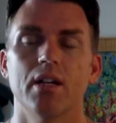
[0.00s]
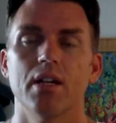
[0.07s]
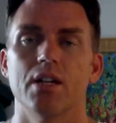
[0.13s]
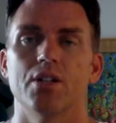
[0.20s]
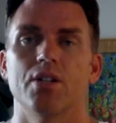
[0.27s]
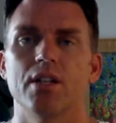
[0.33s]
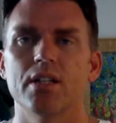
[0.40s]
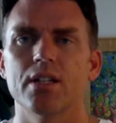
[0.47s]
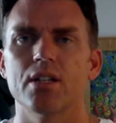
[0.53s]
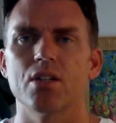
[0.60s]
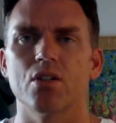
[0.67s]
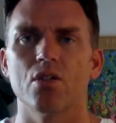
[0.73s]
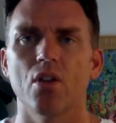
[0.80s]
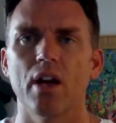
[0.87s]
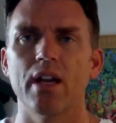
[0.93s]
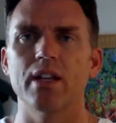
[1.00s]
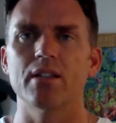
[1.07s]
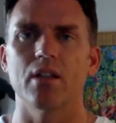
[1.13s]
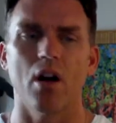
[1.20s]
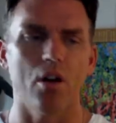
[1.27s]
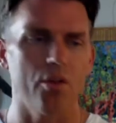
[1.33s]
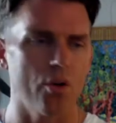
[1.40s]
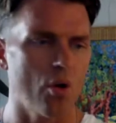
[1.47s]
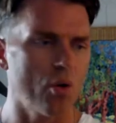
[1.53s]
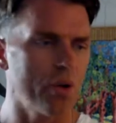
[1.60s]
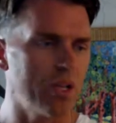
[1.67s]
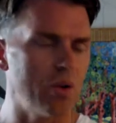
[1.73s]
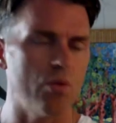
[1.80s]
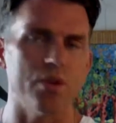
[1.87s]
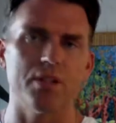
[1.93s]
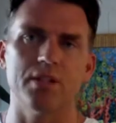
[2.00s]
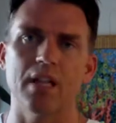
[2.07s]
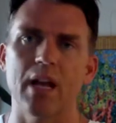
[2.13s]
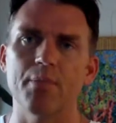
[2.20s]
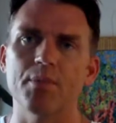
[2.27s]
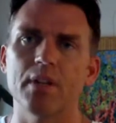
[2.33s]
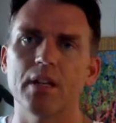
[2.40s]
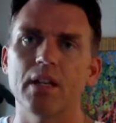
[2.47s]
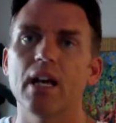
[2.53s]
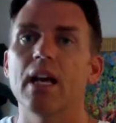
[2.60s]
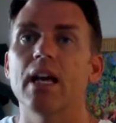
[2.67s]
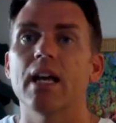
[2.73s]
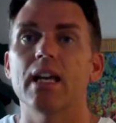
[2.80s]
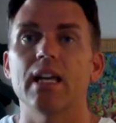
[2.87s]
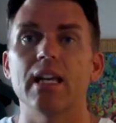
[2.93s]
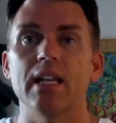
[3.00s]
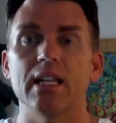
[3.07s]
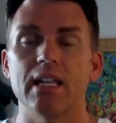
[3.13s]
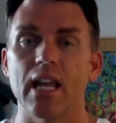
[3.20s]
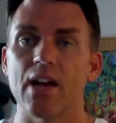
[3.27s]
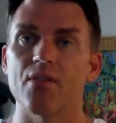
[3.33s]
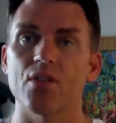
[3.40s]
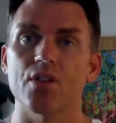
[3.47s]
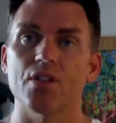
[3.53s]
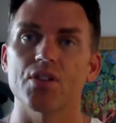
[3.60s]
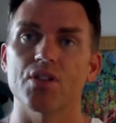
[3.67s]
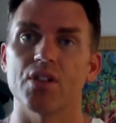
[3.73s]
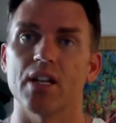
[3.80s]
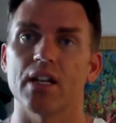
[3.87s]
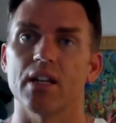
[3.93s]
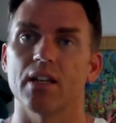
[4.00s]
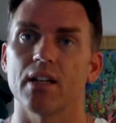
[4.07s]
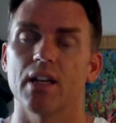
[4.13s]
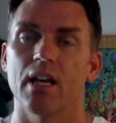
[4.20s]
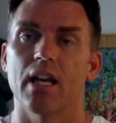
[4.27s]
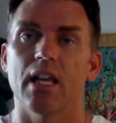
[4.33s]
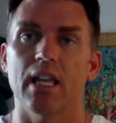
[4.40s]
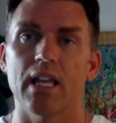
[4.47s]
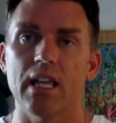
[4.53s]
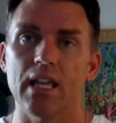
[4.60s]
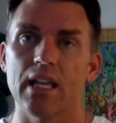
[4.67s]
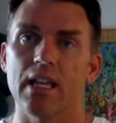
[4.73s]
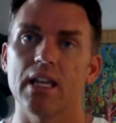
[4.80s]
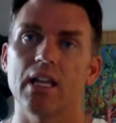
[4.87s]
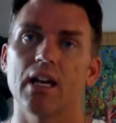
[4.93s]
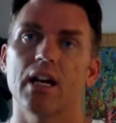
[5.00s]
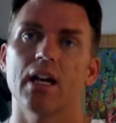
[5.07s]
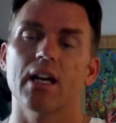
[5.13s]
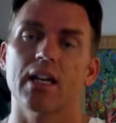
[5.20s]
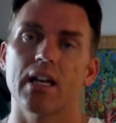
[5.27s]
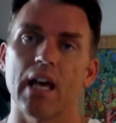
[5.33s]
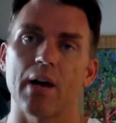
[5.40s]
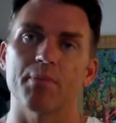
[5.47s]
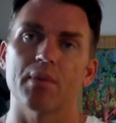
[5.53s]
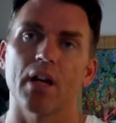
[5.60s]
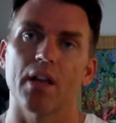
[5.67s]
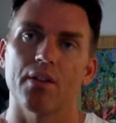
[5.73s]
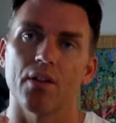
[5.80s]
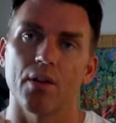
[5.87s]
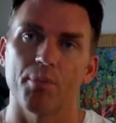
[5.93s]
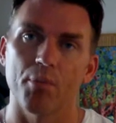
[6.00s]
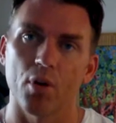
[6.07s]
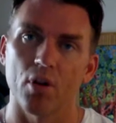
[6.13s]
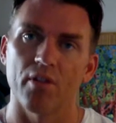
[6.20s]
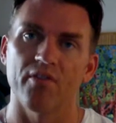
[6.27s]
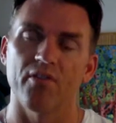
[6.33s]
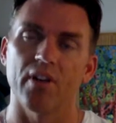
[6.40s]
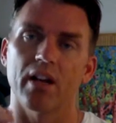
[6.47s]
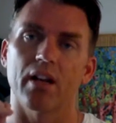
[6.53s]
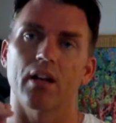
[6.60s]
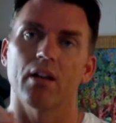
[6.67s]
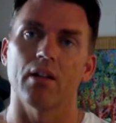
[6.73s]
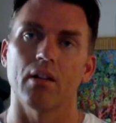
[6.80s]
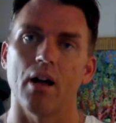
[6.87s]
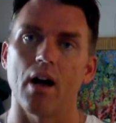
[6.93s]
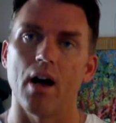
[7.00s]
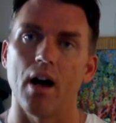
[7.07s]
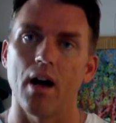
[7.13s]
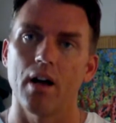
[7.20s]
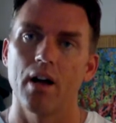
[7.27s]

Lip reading: Jesus Christ, although He was tempted, He never sinned. He kept the perfect law.